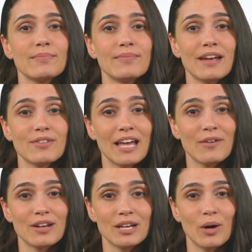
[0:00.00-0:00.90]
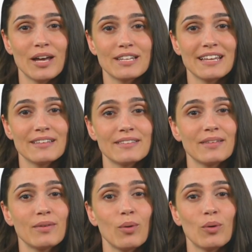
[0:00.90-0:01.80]
If you have any questions,
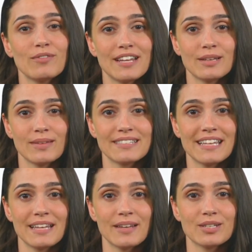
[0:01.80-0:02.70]
or if there's a particular